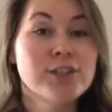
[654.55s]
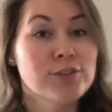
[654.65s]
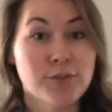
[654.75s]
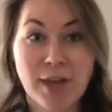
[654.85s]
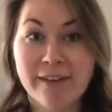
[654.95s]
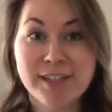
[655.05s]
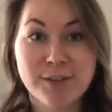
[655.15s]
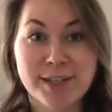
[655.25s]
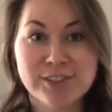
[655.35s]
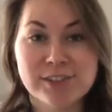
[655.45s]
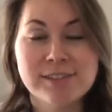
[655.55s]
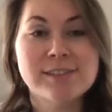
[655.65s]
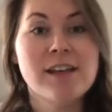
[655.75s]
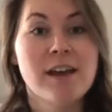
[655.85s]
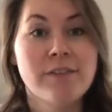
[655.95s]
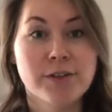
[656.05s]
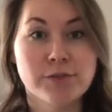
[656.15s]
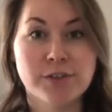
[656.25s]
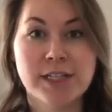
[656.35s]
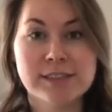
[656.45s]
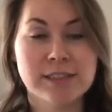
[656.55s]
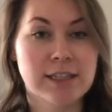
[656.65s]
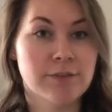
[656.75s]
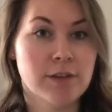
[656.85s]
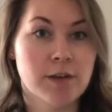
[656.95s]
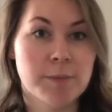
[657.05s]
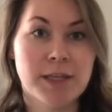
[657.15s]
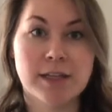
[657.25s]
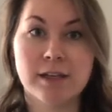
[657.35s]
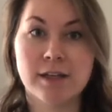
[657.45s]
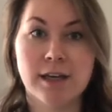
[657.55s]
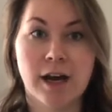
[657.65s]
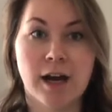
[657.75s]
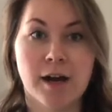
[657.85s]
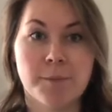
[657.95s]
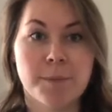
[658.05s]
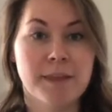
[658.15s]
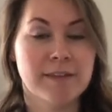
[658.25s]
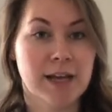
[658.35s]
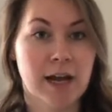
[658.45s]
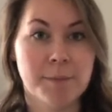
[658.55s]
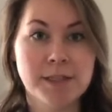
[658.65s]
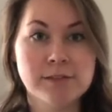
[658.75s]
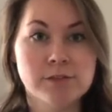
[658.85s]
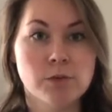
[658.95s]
So if you have any questions, feel free to leave them in the comments,